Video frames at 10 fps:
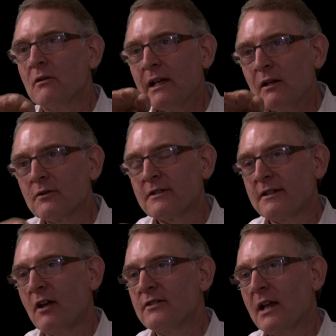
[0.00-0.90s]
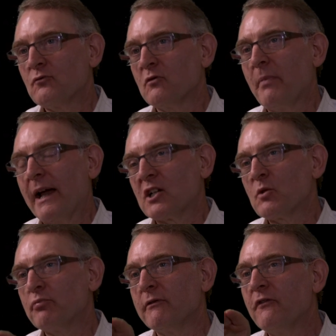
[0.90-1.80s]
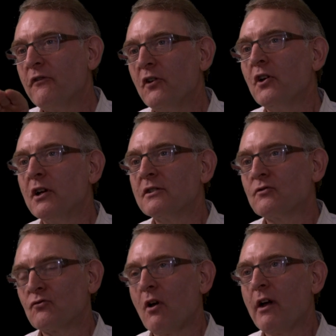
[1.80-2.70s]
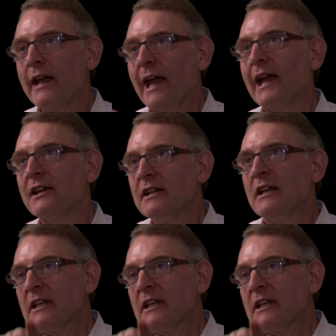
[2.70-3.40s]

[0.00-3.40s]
it looks as though central banks prefer to try and